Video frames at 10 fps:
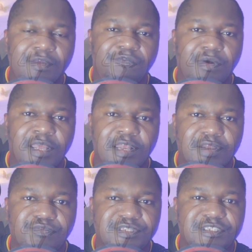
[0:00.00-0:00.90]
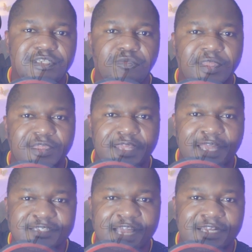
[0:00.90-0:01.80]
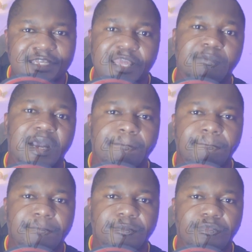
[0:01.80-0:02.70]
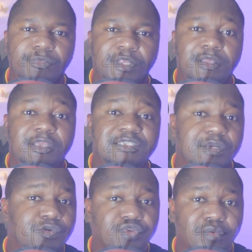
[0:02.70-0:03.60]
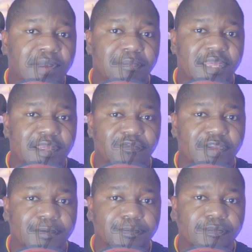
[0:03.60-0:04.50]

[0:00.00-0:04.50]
for electricity when their turn came up. That's a consumer behavior.